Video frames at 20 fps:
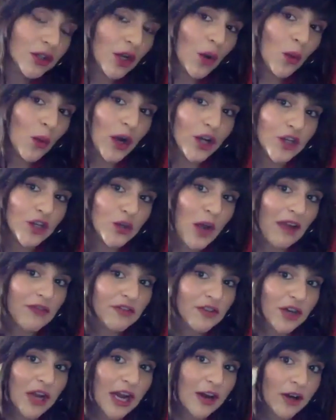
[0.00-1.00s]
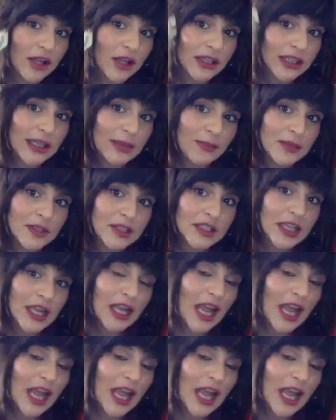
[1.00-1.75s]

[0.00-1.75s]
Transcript: where you have your hair clipped